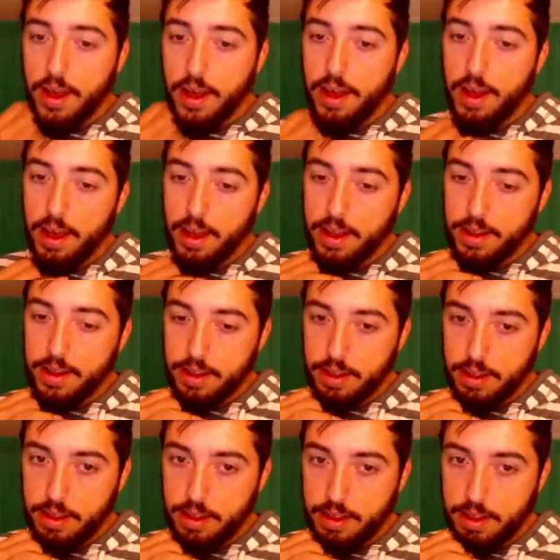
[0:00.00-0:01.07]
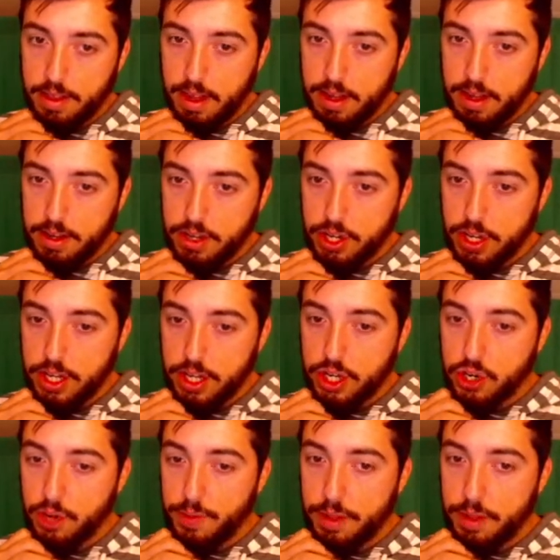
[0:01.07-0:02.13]
And that sh it
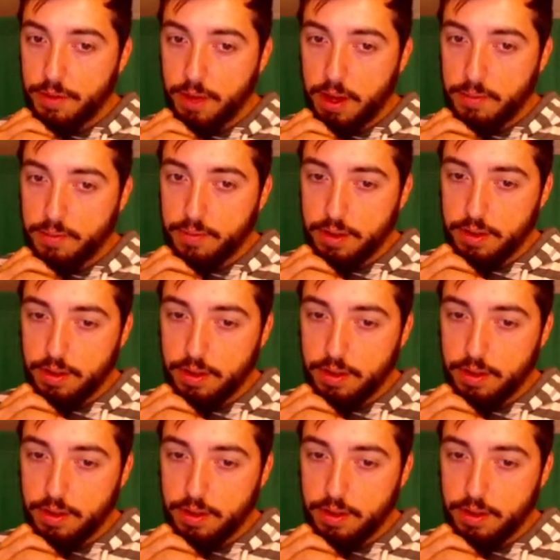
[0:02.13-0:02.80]
should be the fight, but